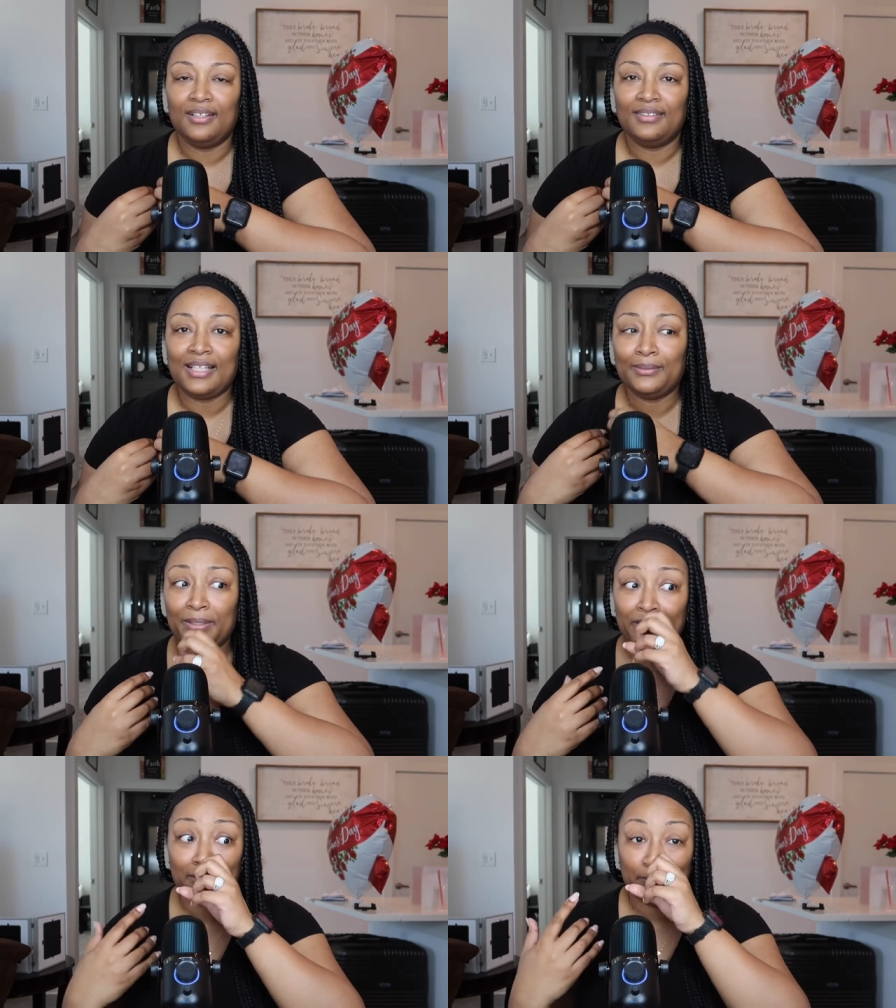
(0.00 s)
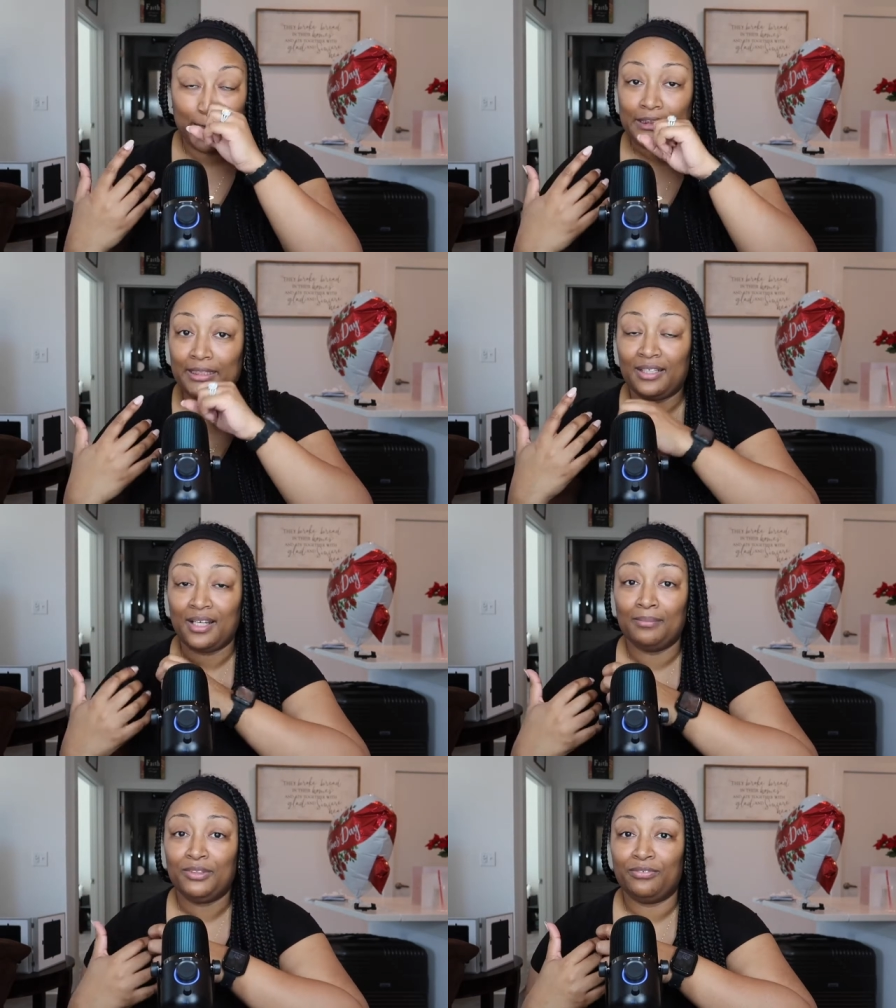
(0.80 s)
That's where depression
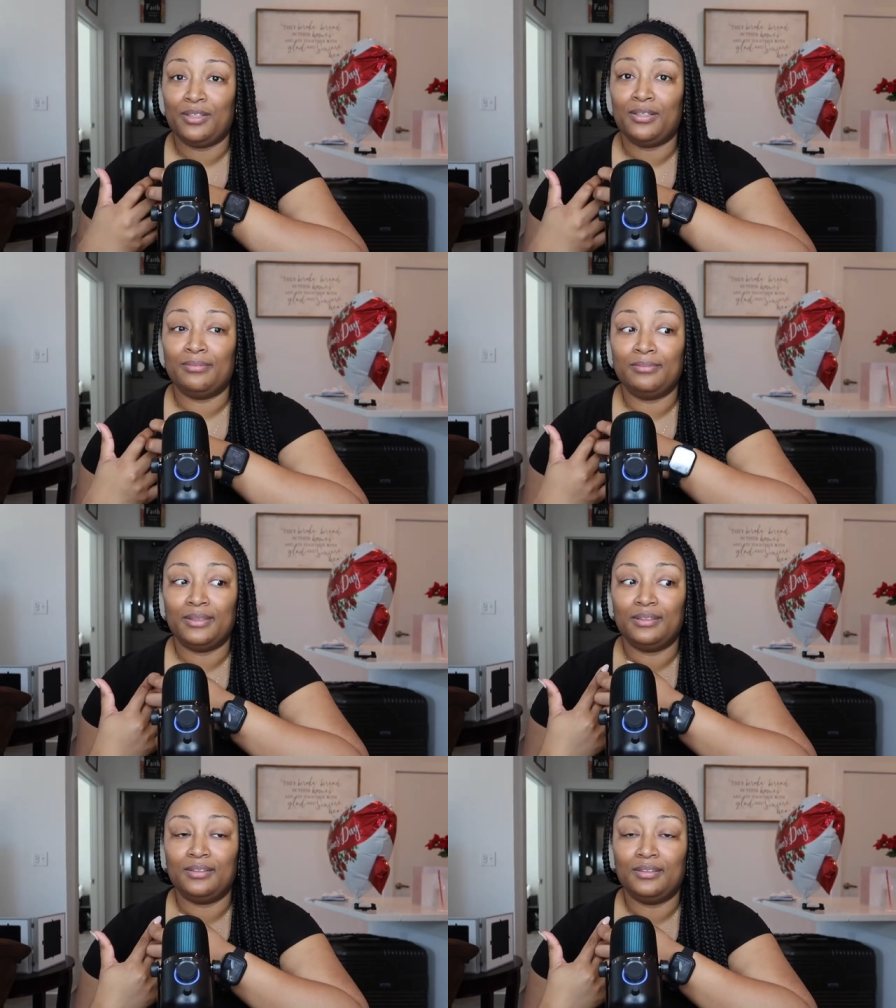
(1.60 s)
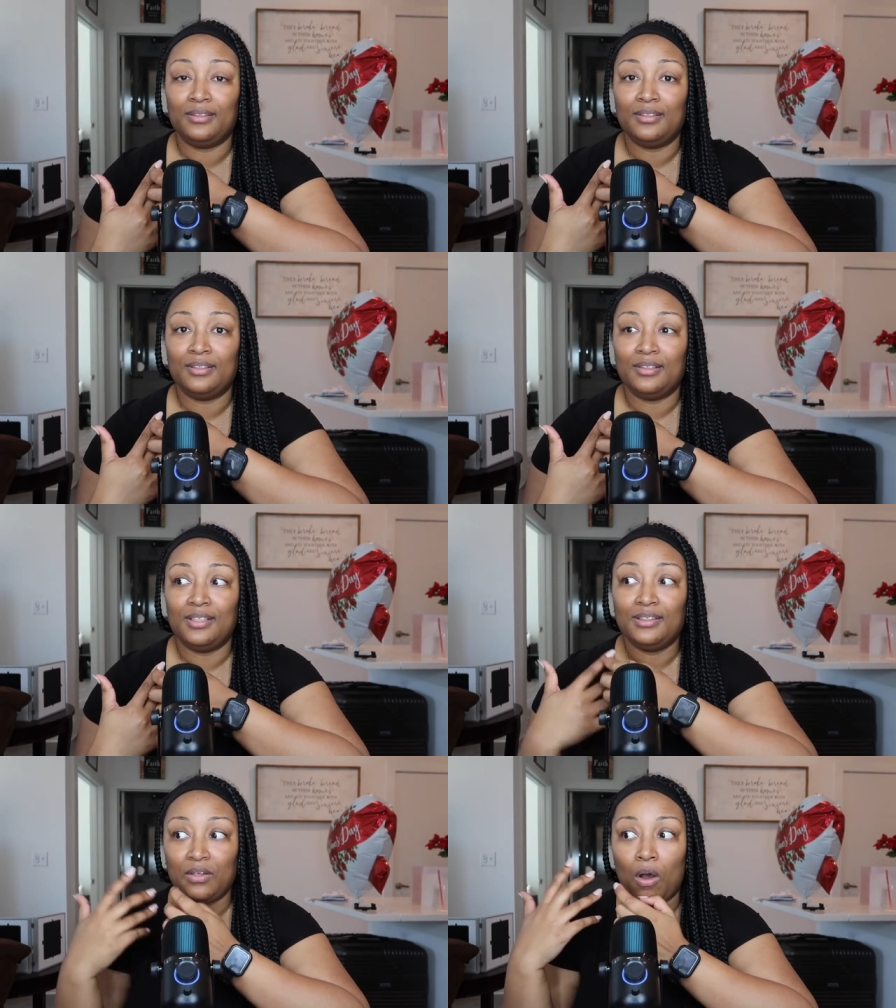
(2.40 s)
comes from.
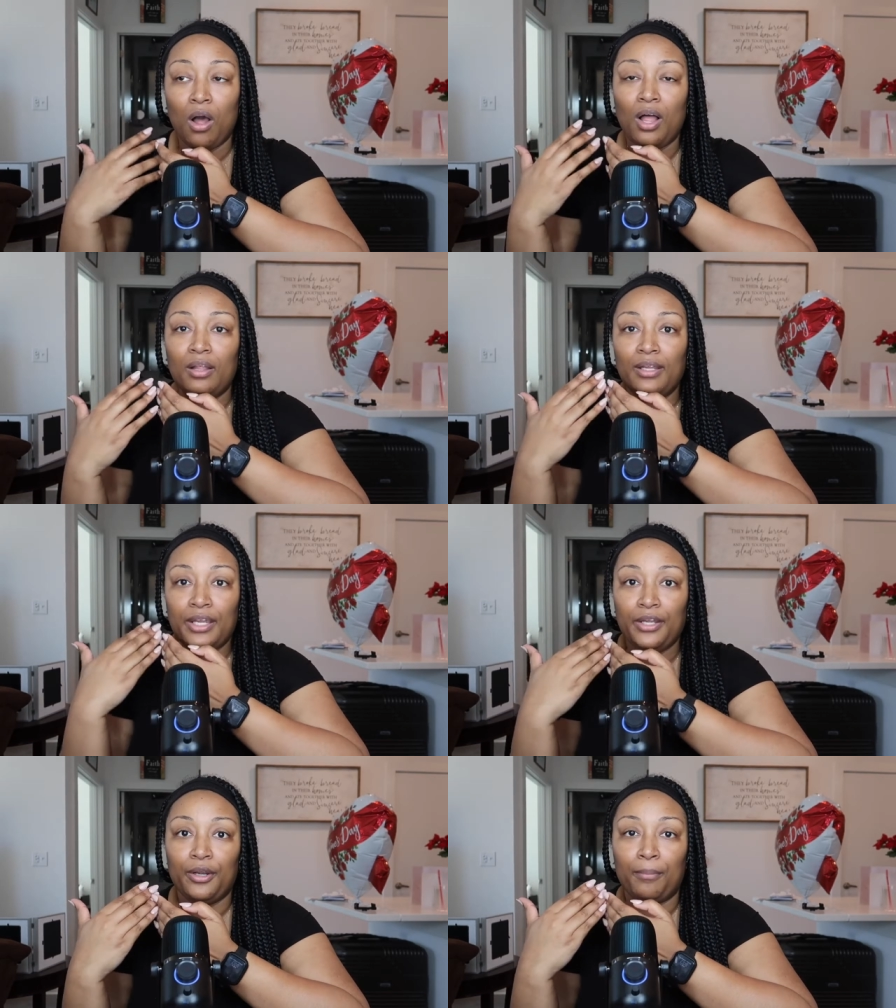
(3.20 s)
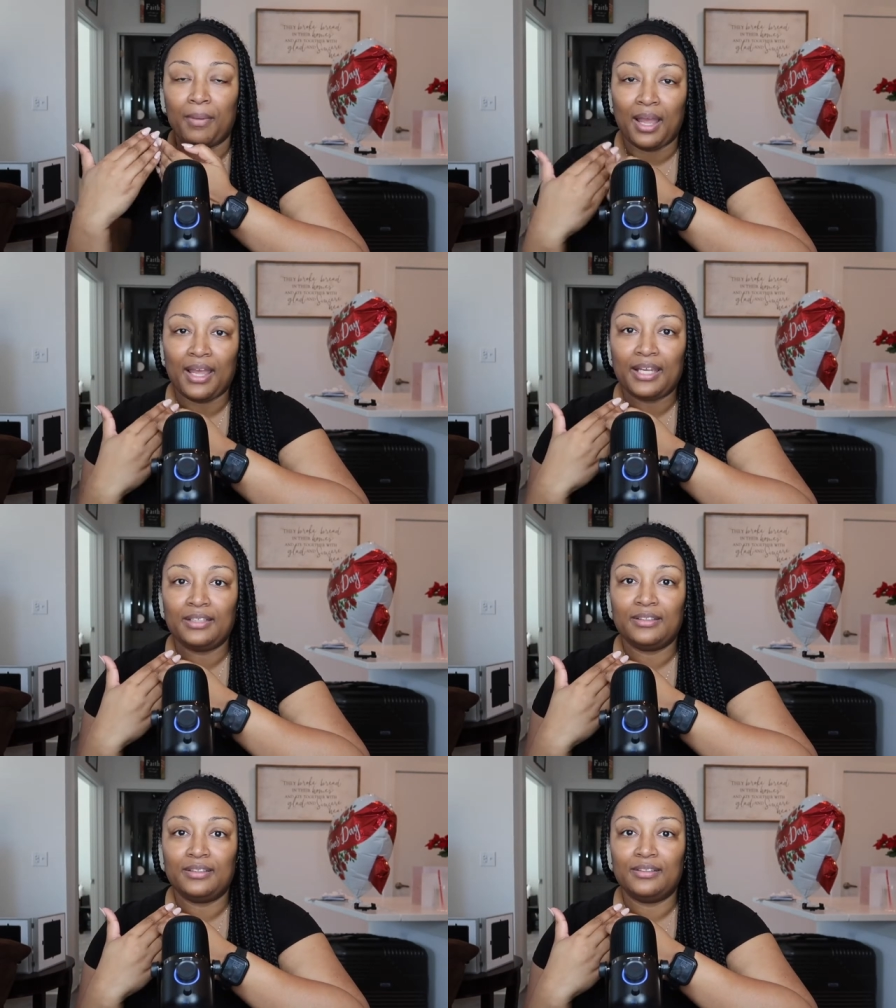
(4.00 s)
It's all in your
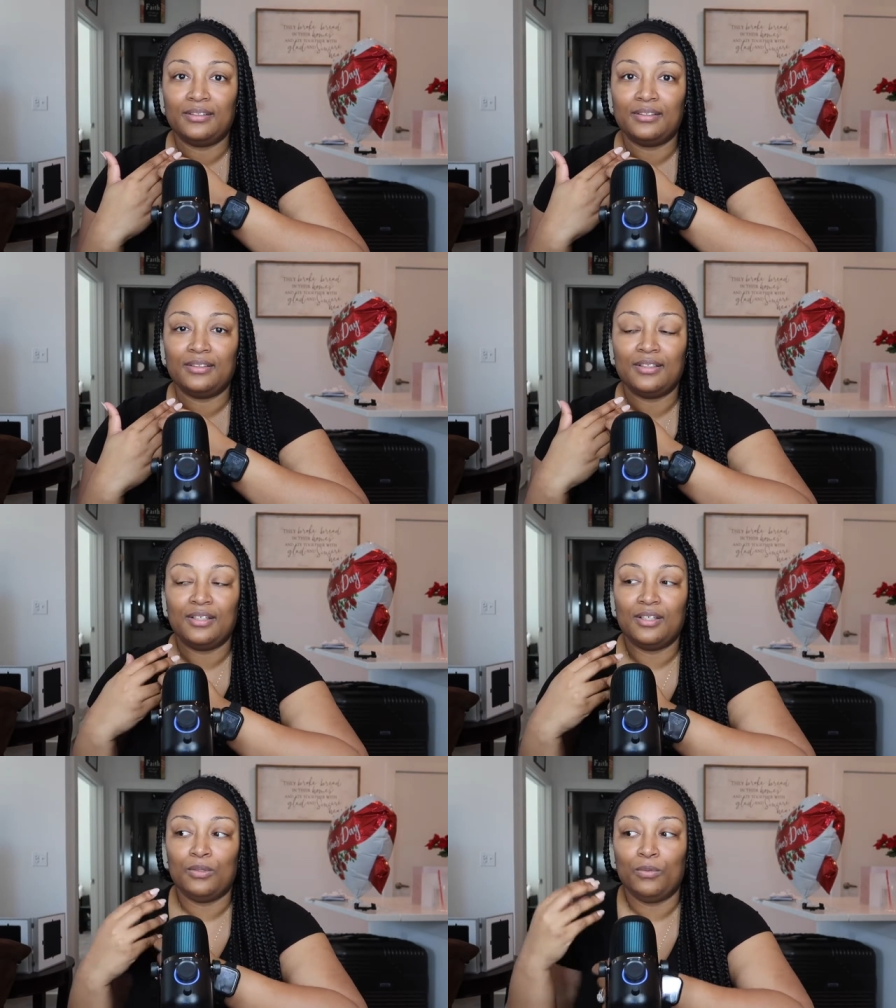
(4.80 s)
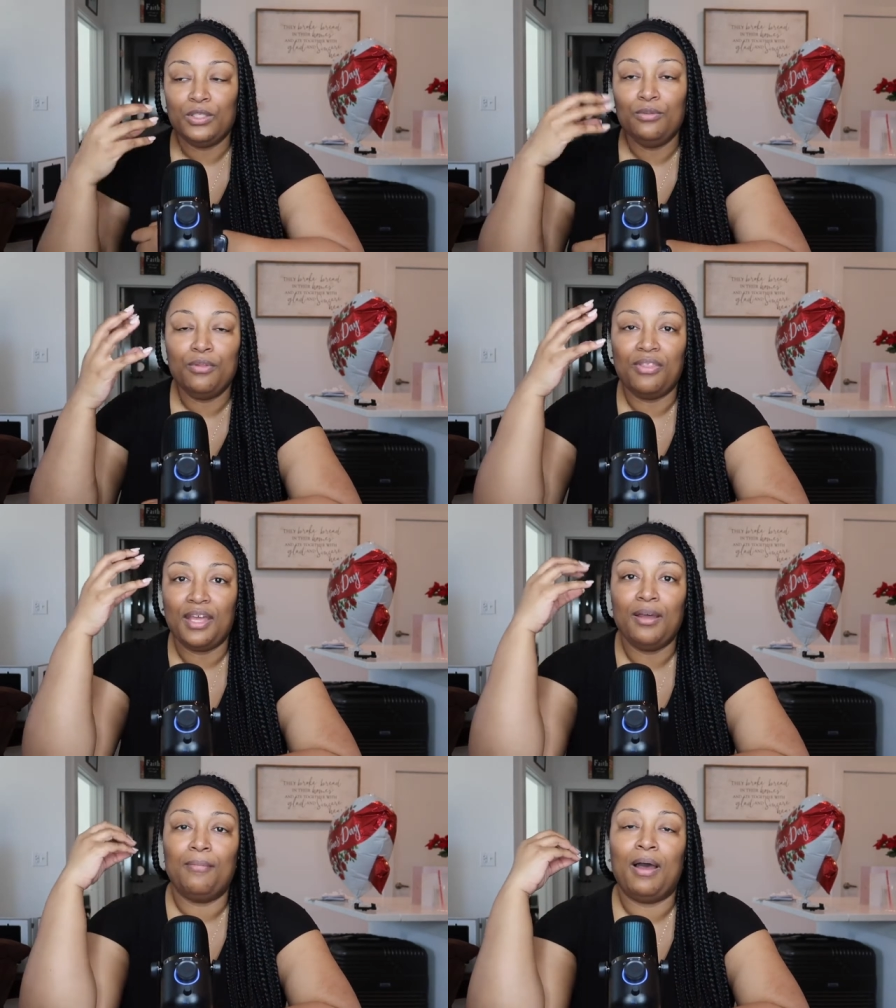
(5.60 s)
mind. What do you
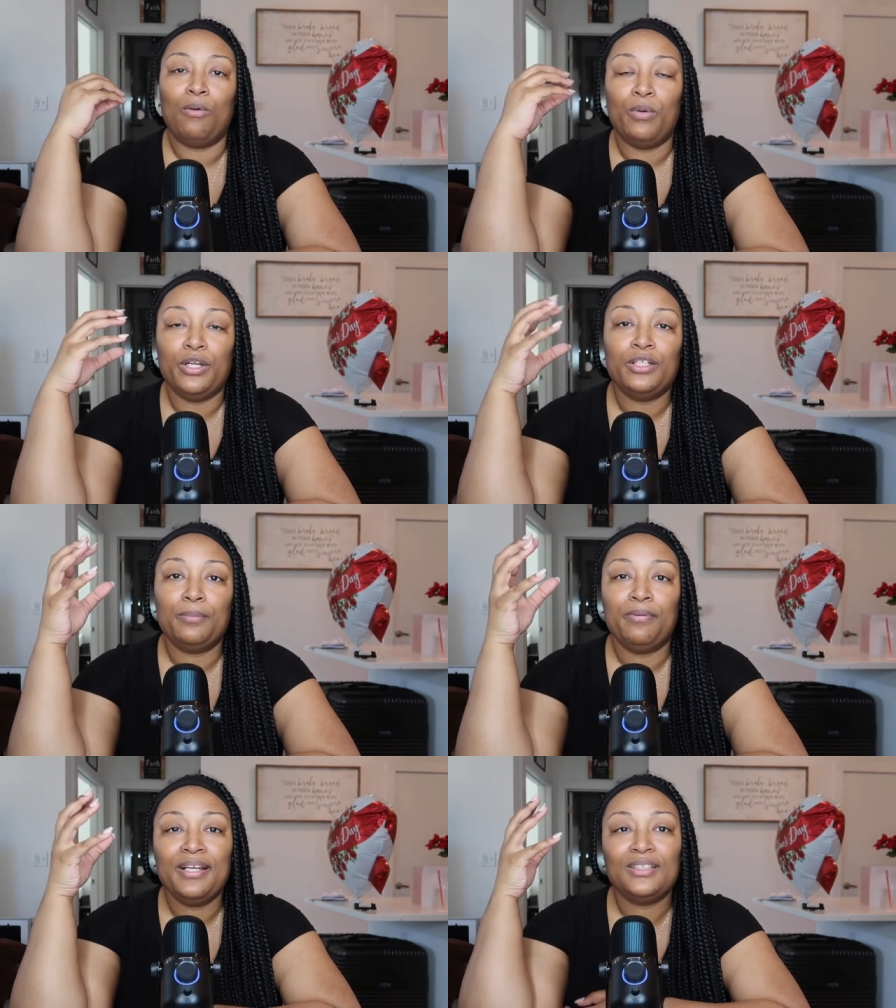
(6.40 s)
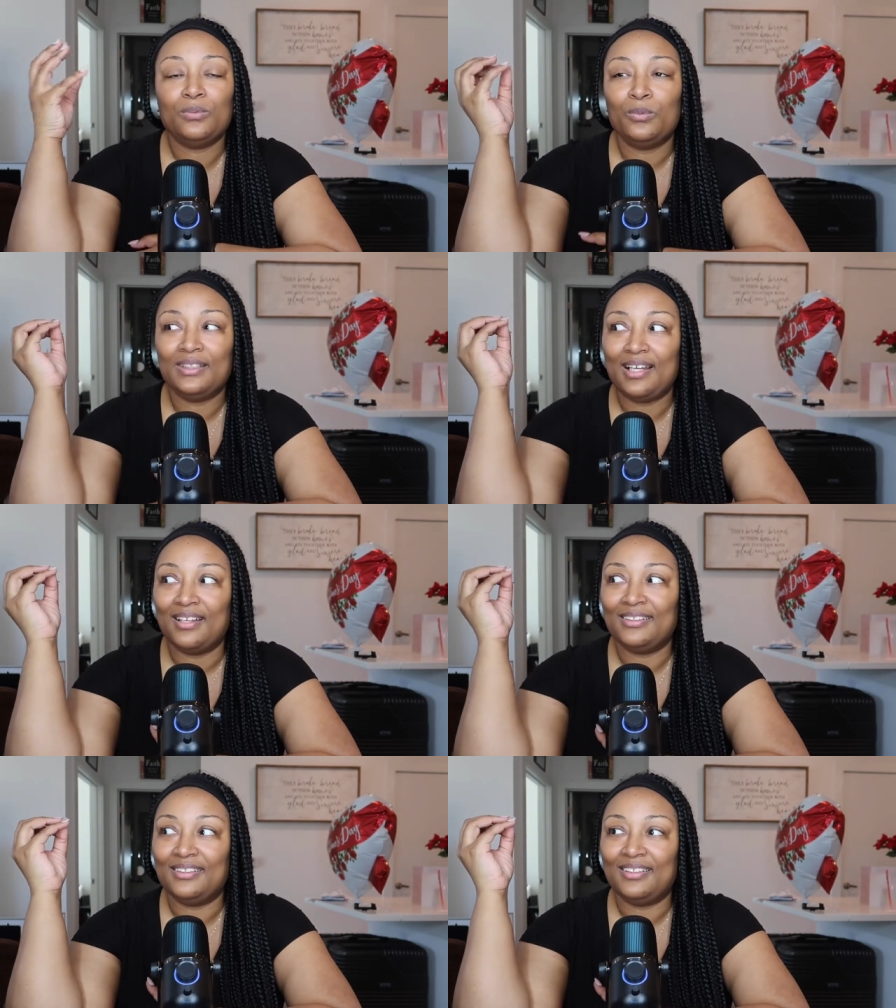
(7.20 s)
think about when you're depressed? What's
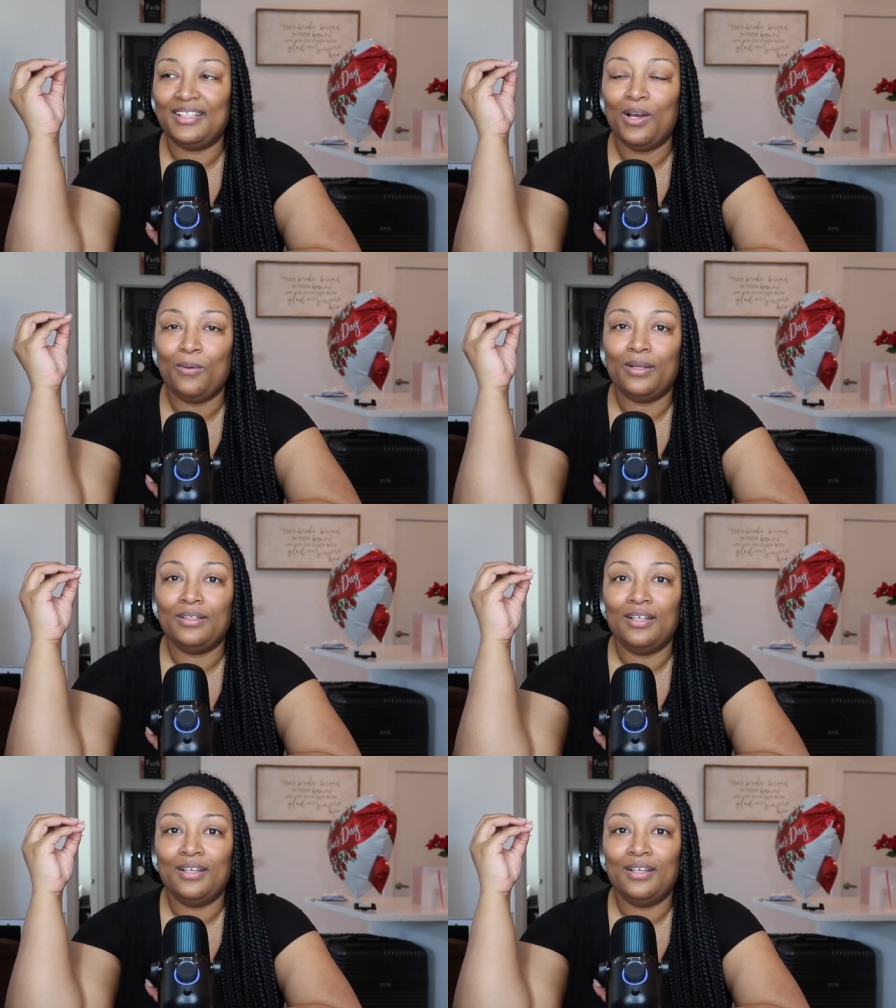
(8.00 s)
constantly going?